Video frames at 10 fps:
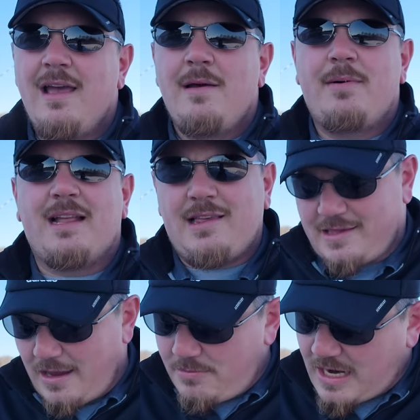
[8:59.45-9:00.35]
But at the
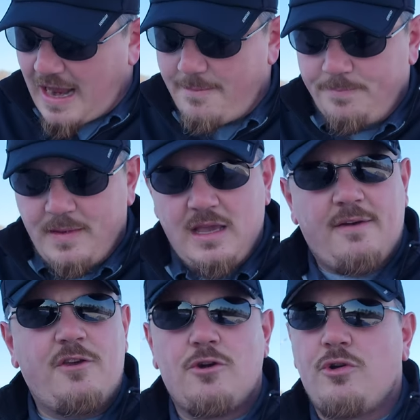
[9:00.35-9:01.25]
same time, if
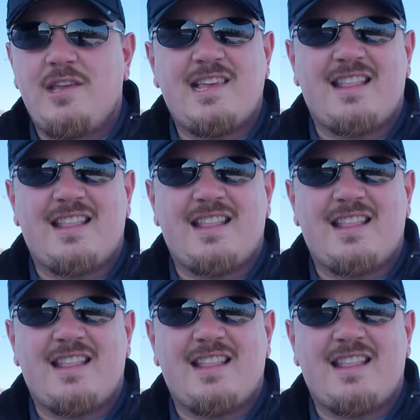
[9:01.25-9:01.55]
you grease that